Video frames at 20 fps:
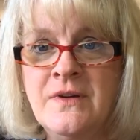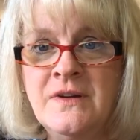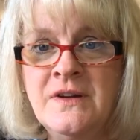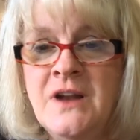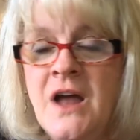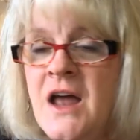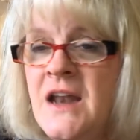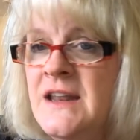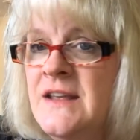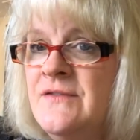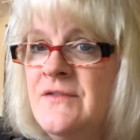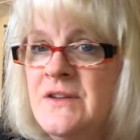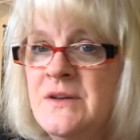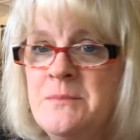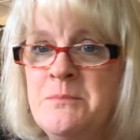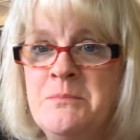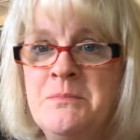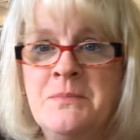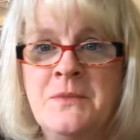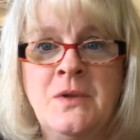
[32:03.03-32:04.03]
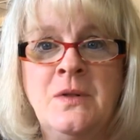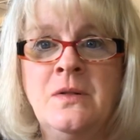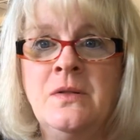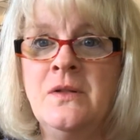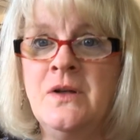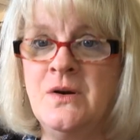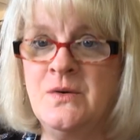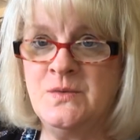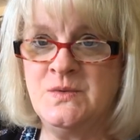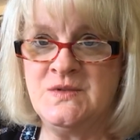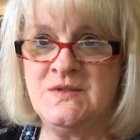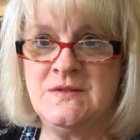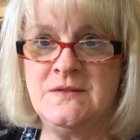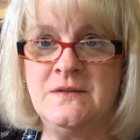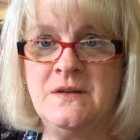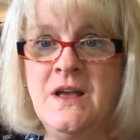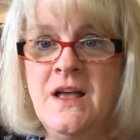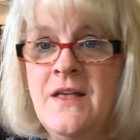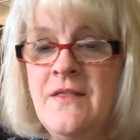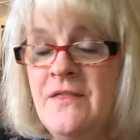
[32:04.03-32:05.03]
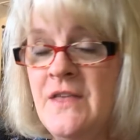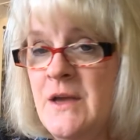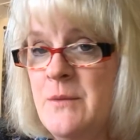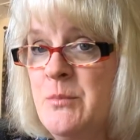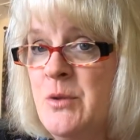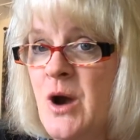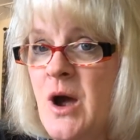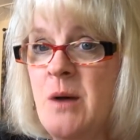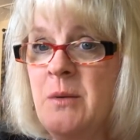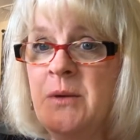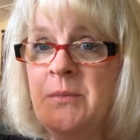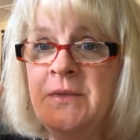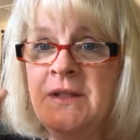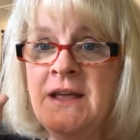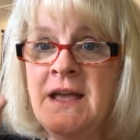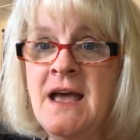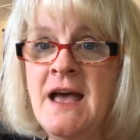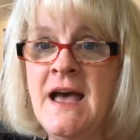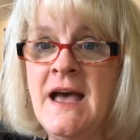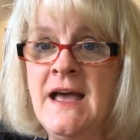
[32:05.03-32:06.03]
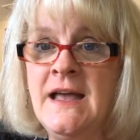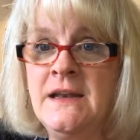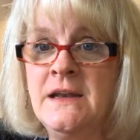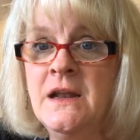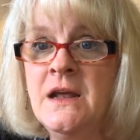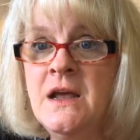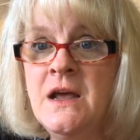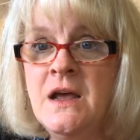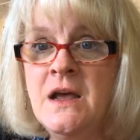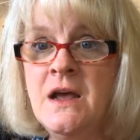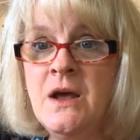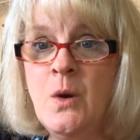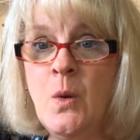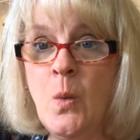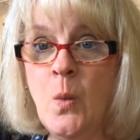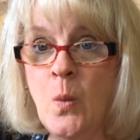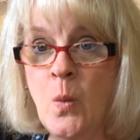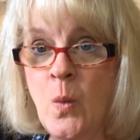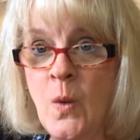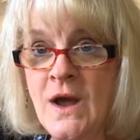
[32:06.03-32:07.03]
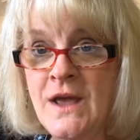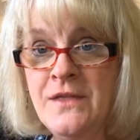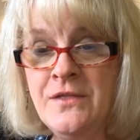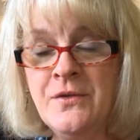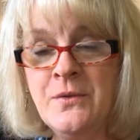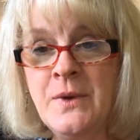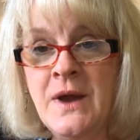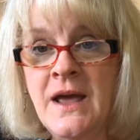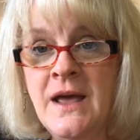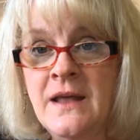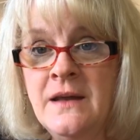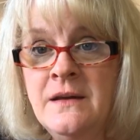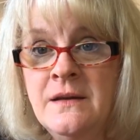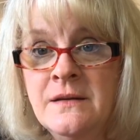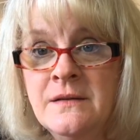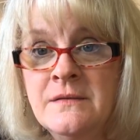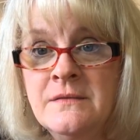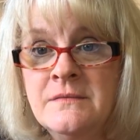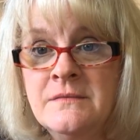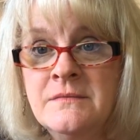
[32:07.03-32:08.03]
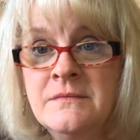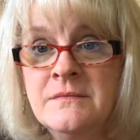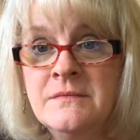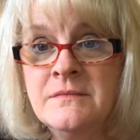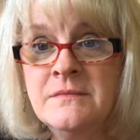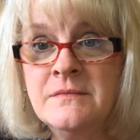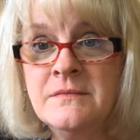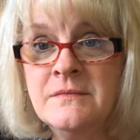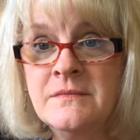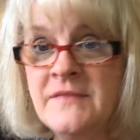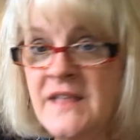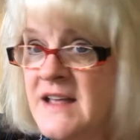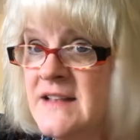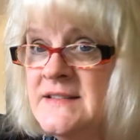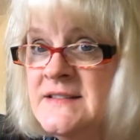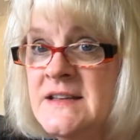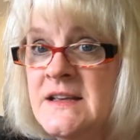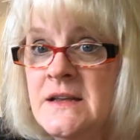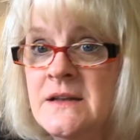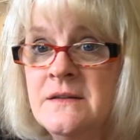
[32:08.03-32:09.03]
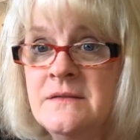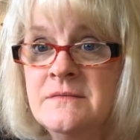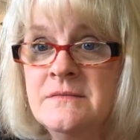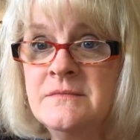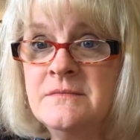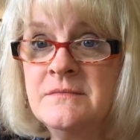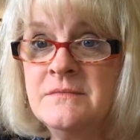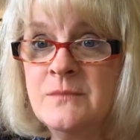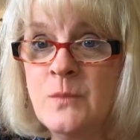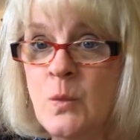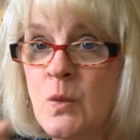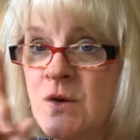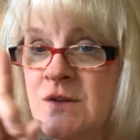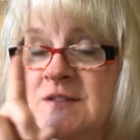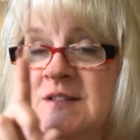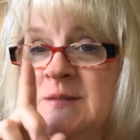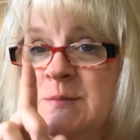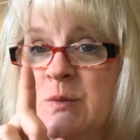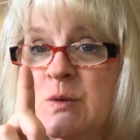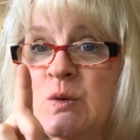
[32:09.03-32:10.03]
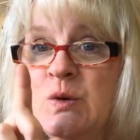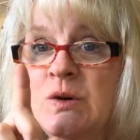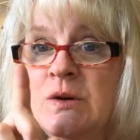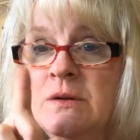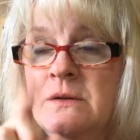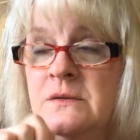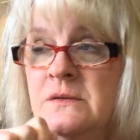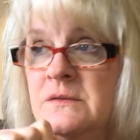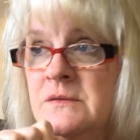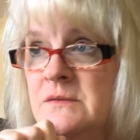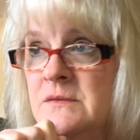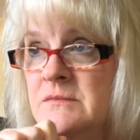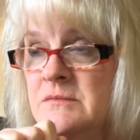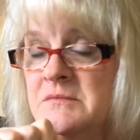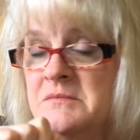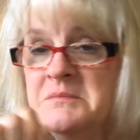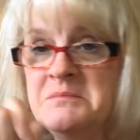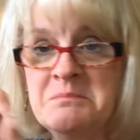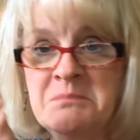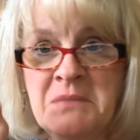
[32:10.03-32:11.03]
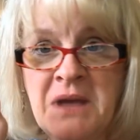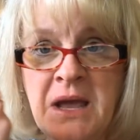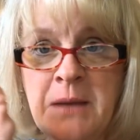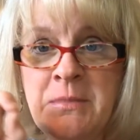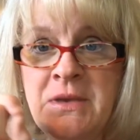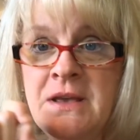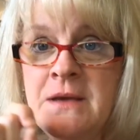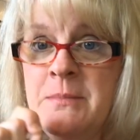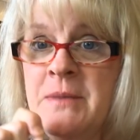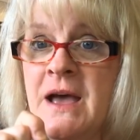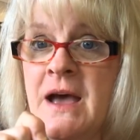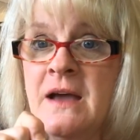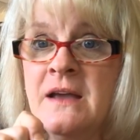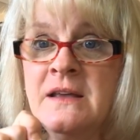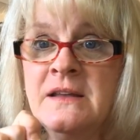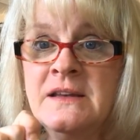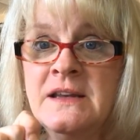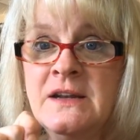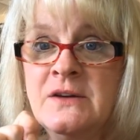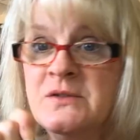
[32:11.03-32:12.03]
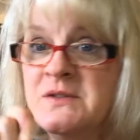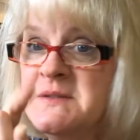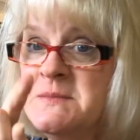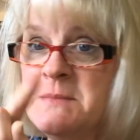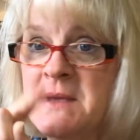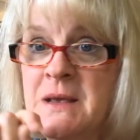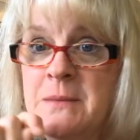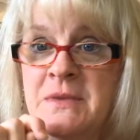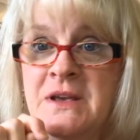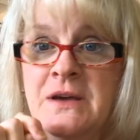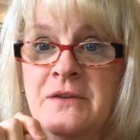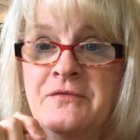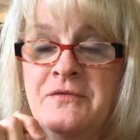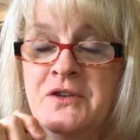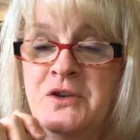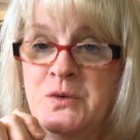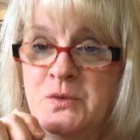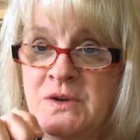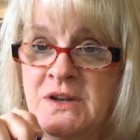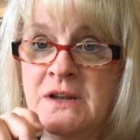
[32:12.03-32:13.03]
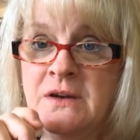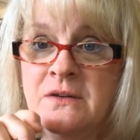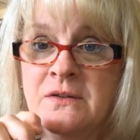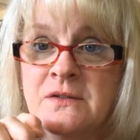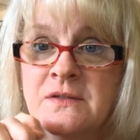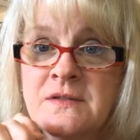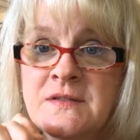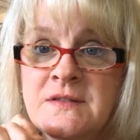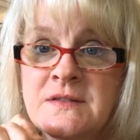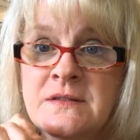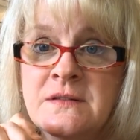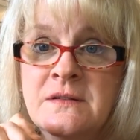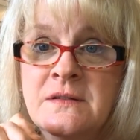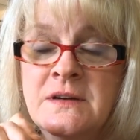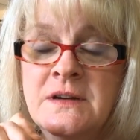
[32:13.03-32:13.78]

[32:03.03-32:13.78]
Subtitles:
not even close. They probably had white thread, that's it, one spool, maybe a pack of needles, maybe a few needles.